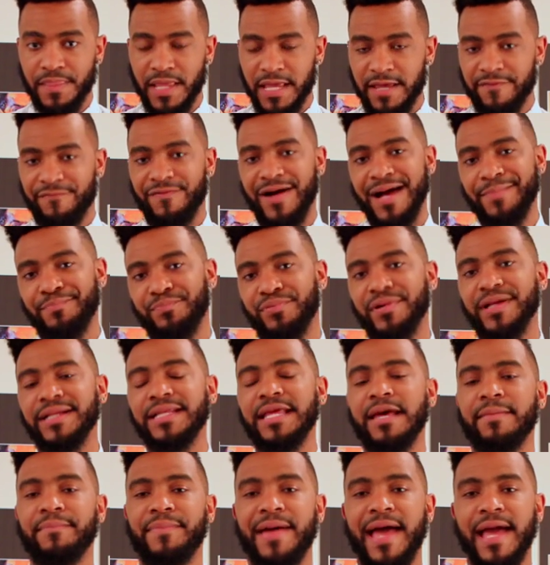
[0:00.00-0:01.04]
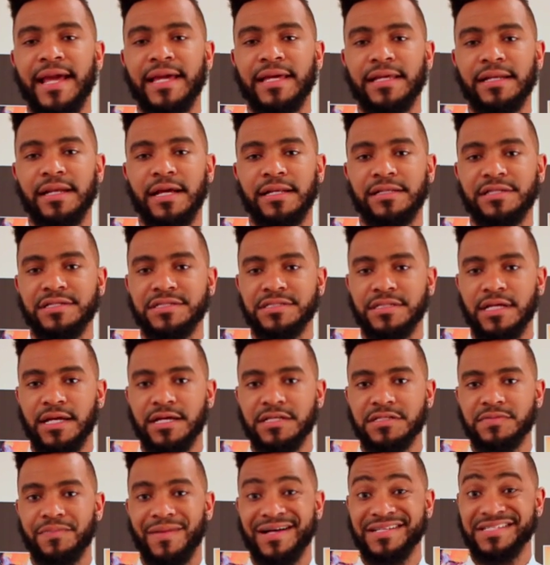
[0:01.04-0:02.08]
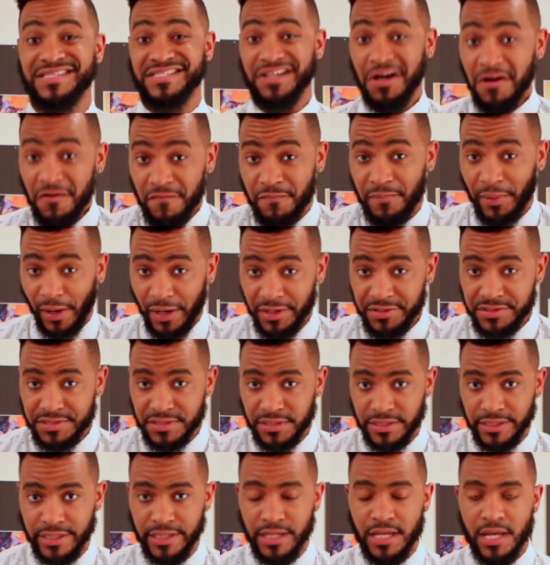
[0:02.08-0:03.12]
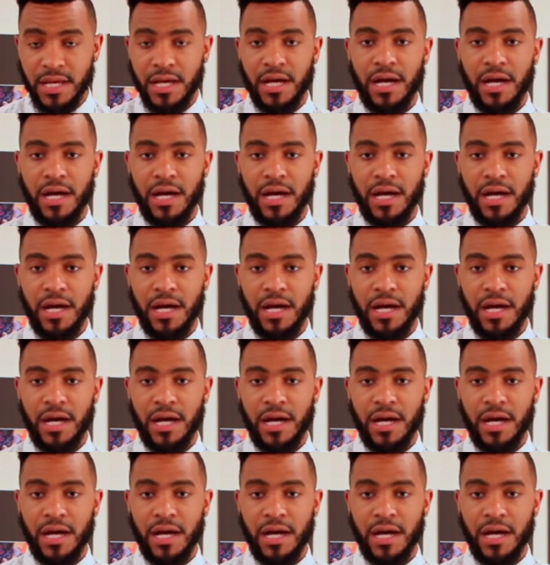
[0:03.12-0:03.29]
If I bring that back and I discuss myself personally,